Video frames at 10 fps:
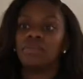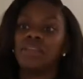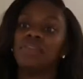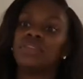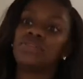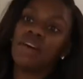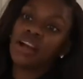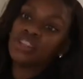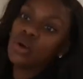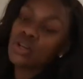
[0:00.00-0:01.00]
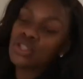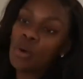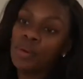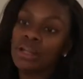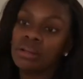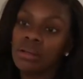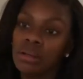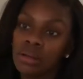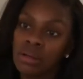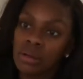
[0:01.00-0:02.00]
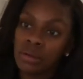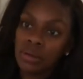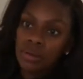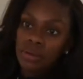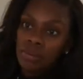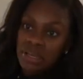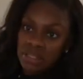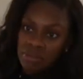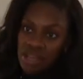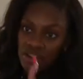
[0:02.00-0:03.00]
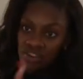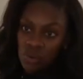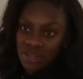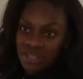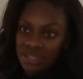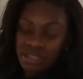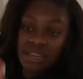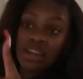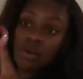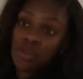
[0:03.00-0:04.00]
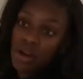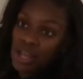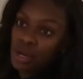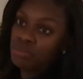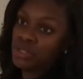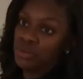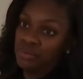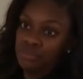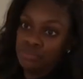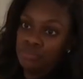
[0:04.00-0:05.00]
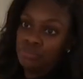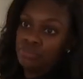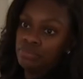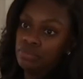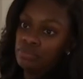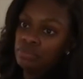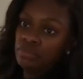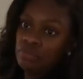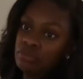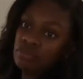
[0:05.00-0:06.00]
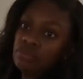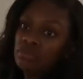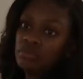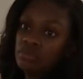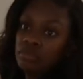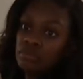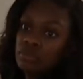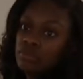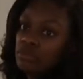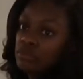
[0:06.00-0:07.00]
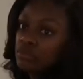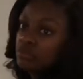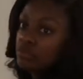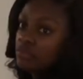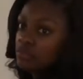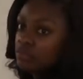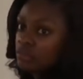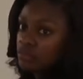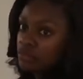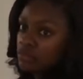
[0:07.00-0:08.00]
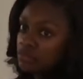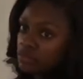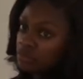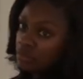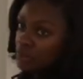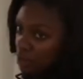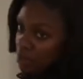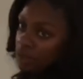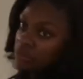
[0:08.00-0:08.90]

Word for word: Leave these fucking doors open. What? Because I'm hearing noises and I know y'all hear them too. Did you just fart? Maybe.